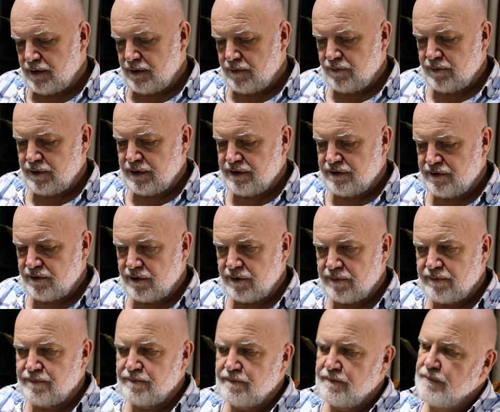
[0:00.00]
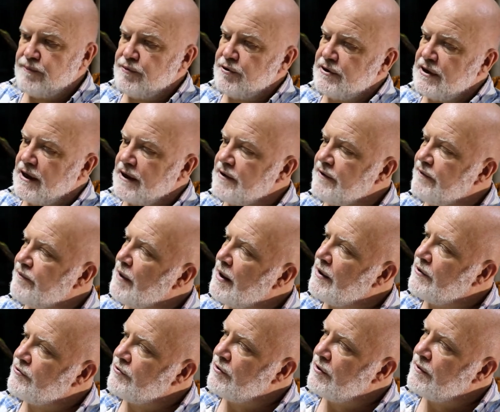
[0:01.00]
with sort of protective
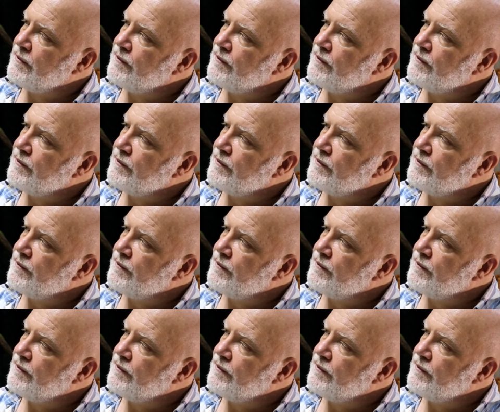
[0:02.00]
mantra.